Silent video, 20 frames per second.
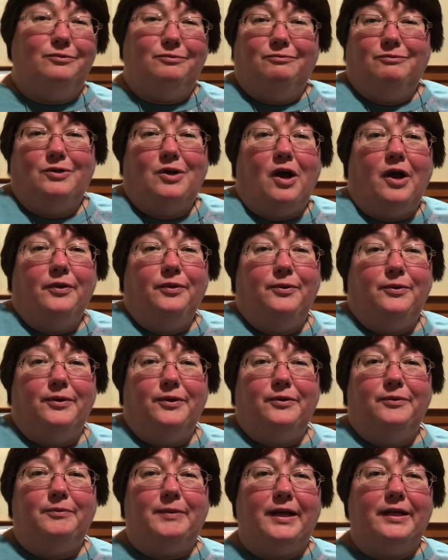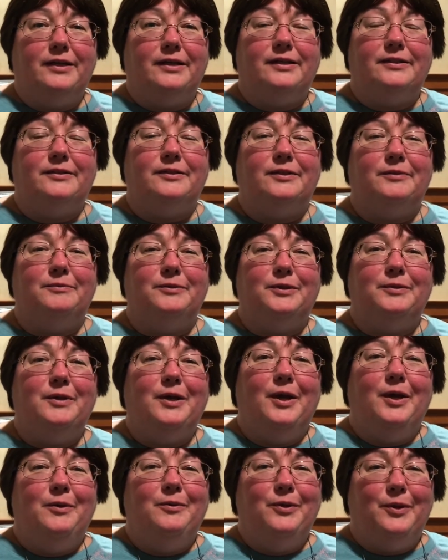gone through by customs.
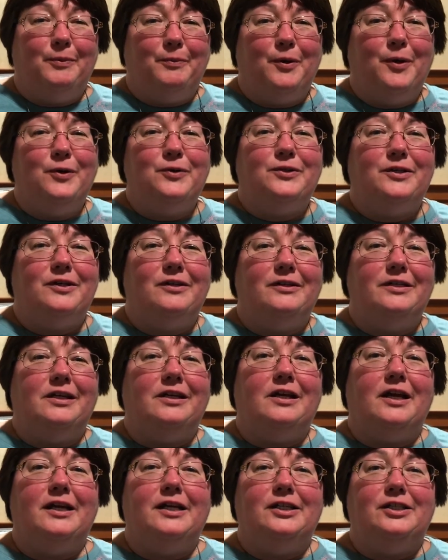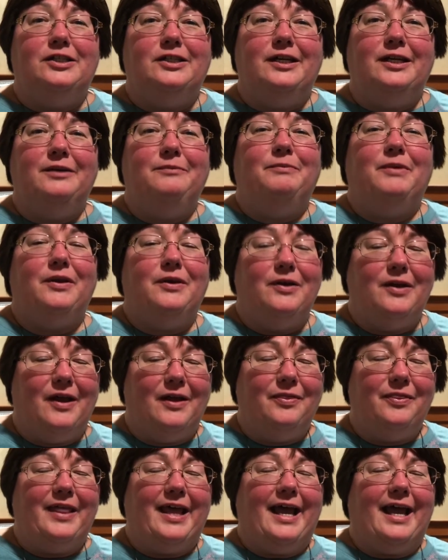Their personal luggage did, but
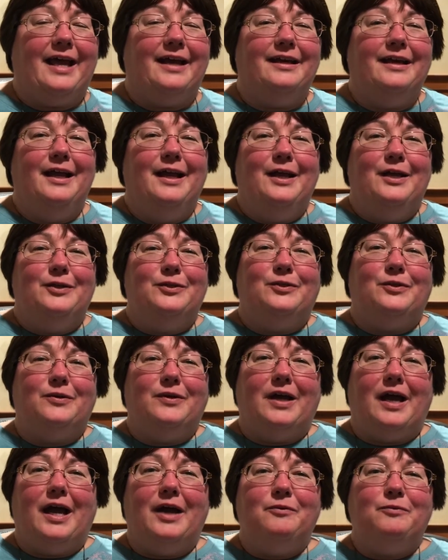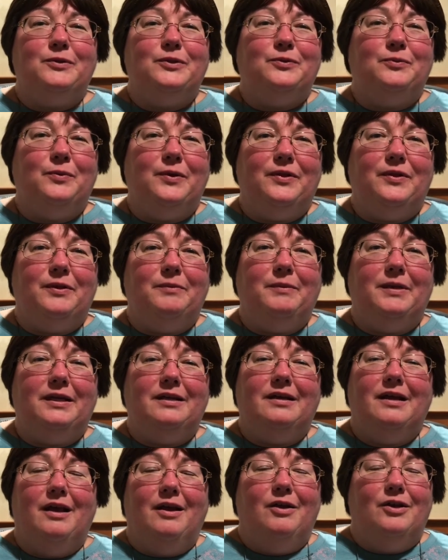not that. So God was with them. And
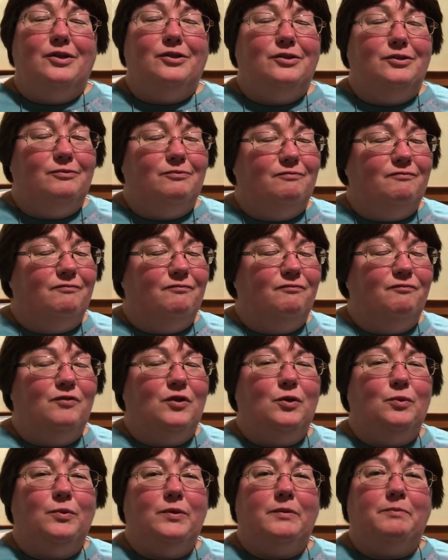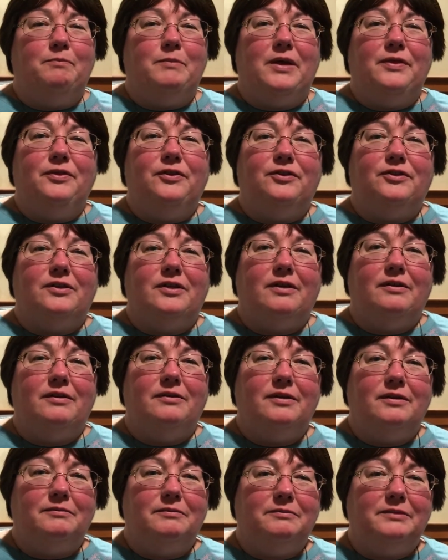a few months
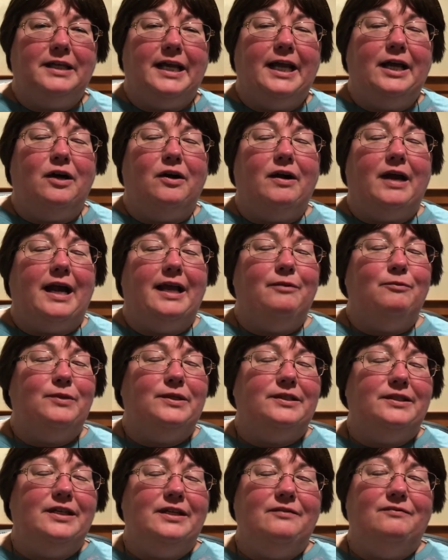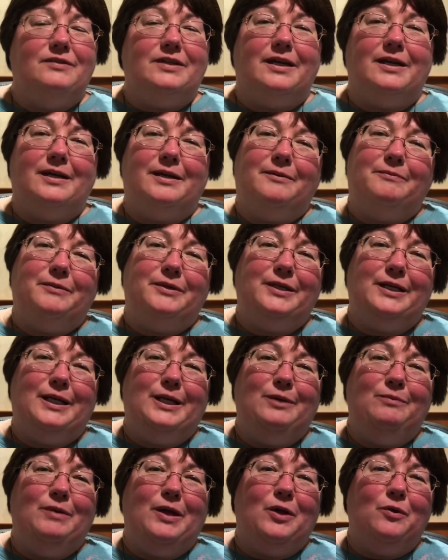later, I received an
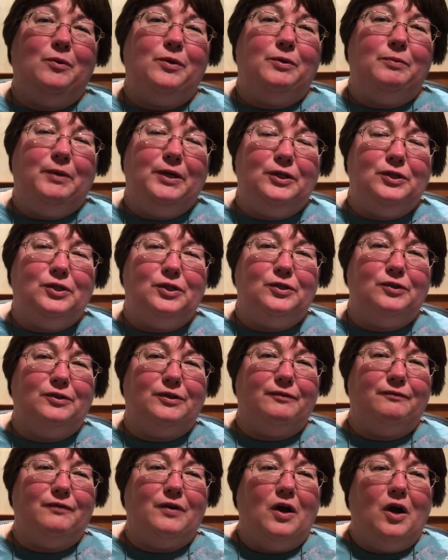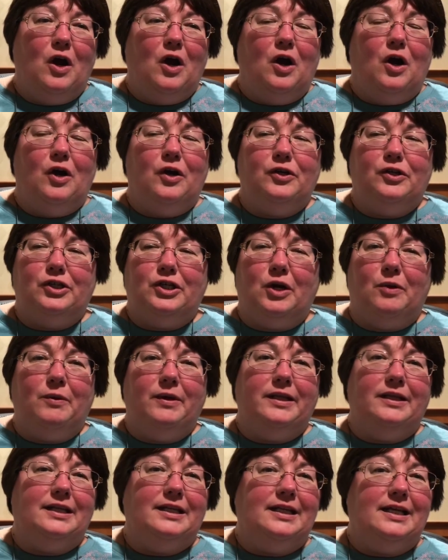email with pictures of her
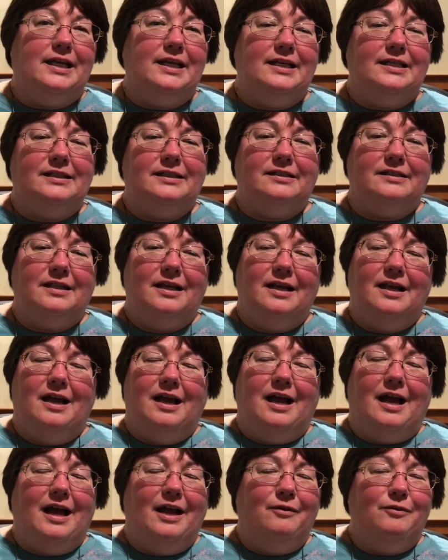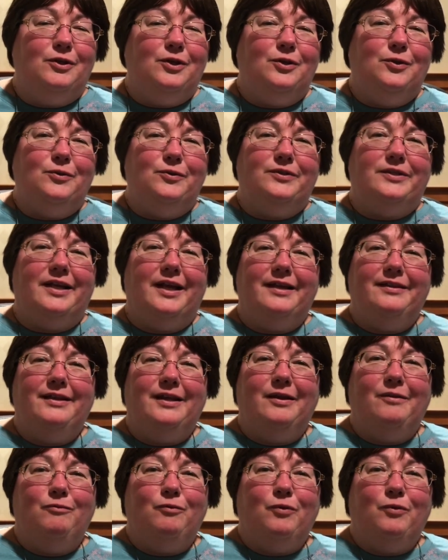showing the kids how to use it, and they